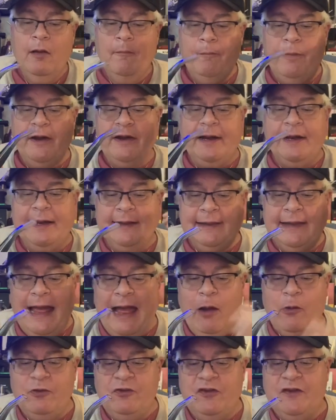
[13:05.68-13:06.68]
but it
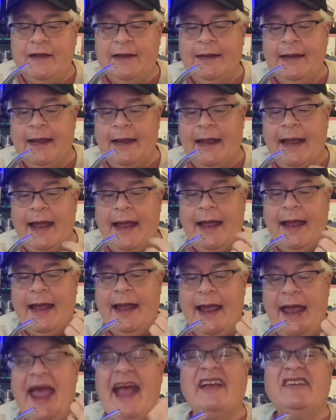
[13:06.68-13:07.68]
allows the
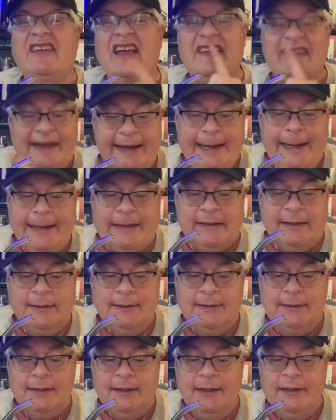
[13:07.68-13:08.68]
excess heat
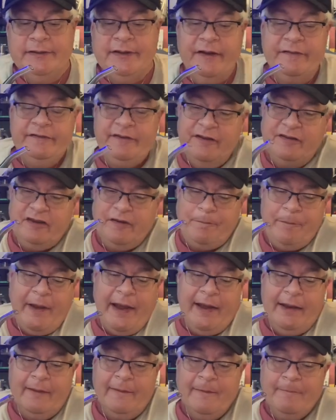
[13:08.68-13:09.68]
to
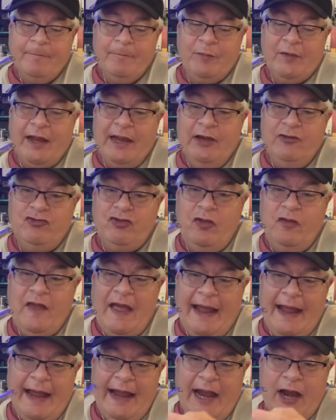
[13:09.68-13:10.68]
dissipate into
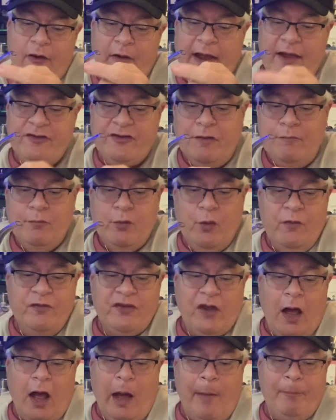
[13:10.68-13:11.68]
the air as it
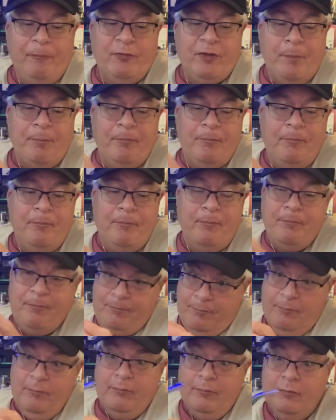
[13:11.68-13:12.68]
moves up the,
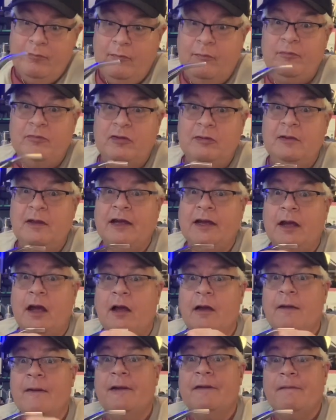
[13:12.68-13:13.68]
the
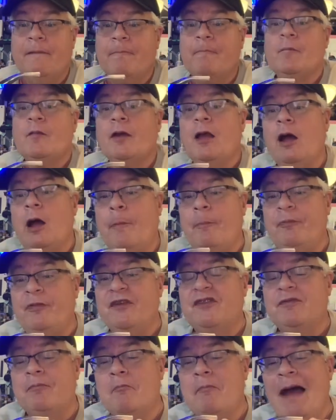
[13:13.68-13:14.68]
uh, up
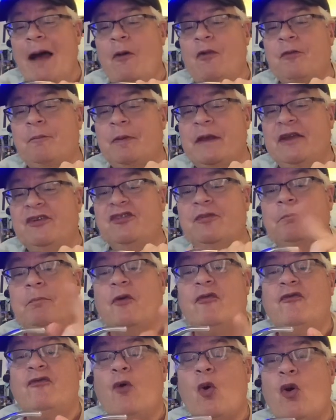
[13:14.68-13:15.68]
this mouthpiece
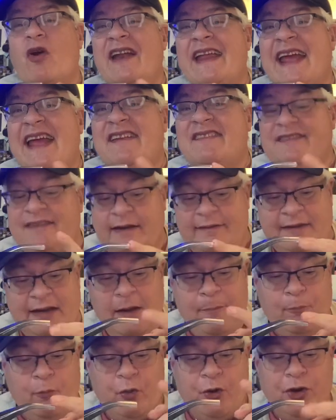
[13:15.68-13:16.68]
before it hits the
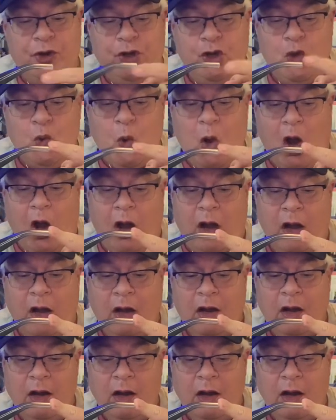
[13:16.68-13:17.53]
tip where you are.